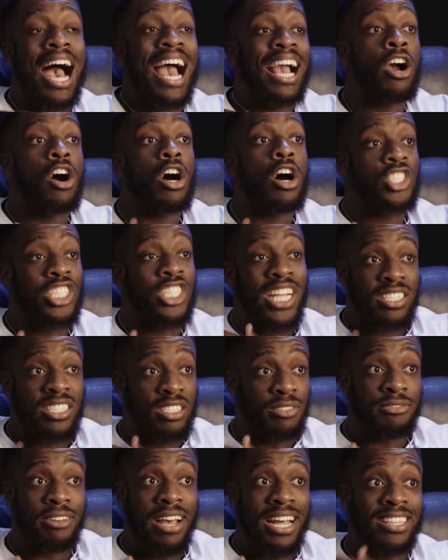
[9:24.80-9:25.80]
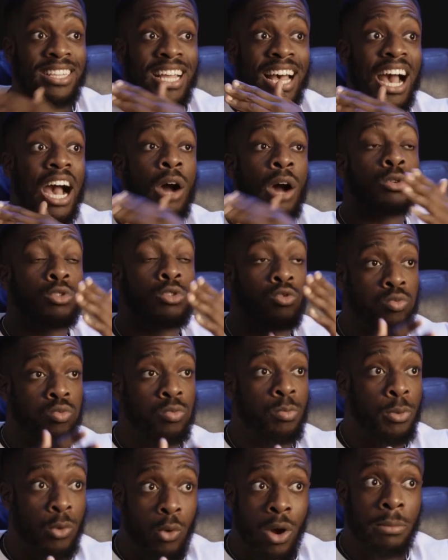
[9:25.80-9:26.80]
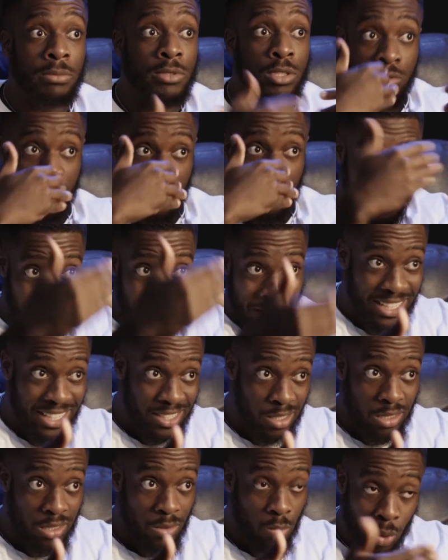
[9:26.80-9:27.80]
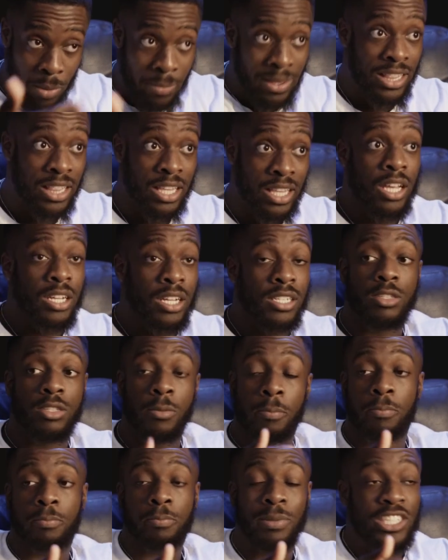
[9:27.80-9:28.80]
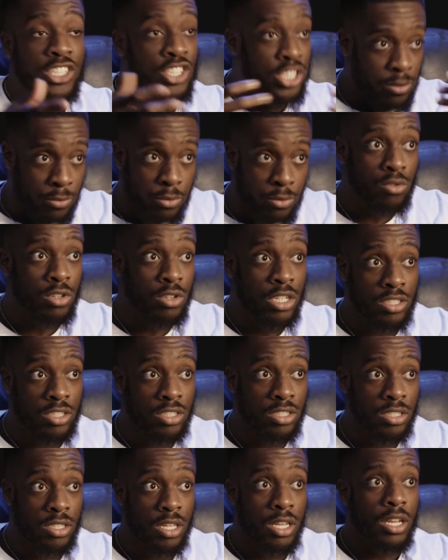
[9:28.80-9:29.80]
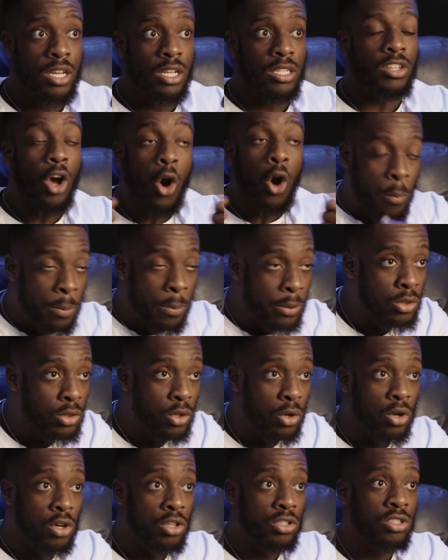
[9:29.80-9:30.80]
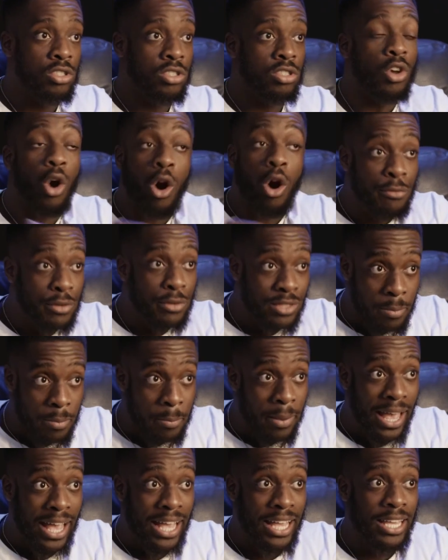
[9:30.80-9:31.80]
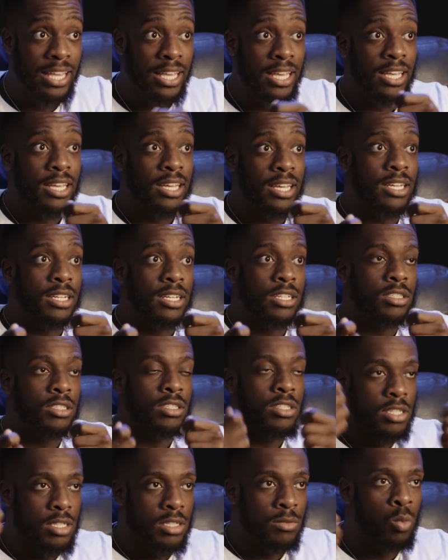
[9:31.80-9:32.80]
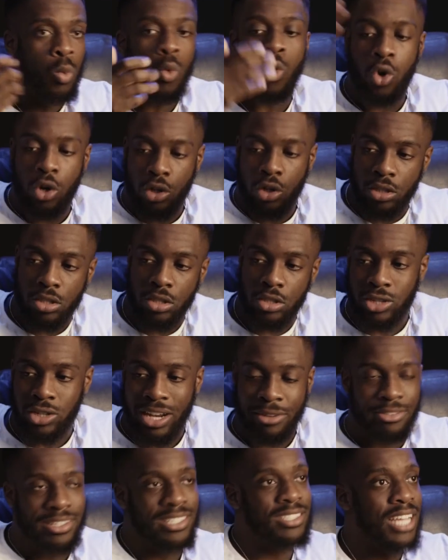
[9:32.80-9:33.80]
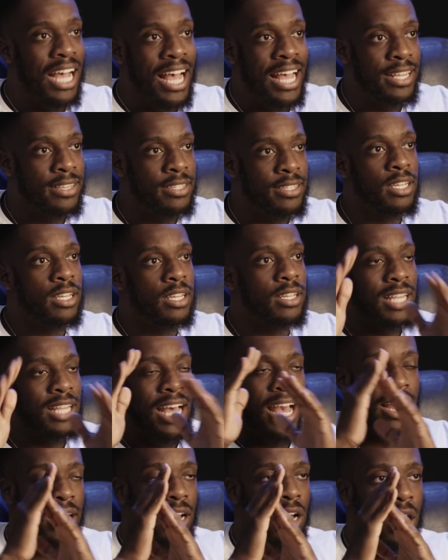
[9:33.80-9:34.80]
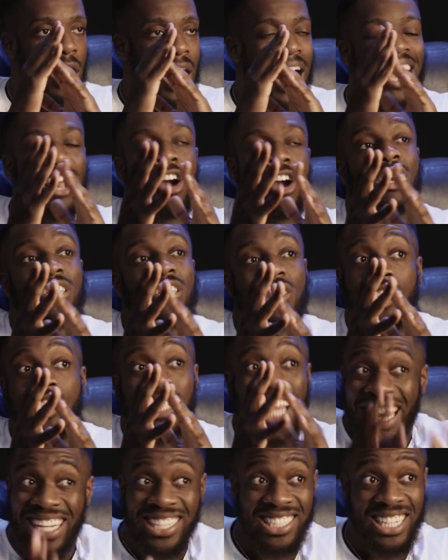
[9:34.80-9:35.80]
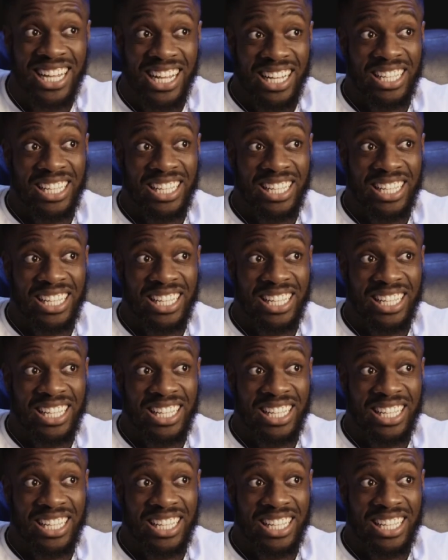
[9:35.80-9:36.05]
I can't change the fact that I was brought up to respect women, to be chivalrous, to open doors, to offer to pay, to walk on the traffic side. Like, I can't change that.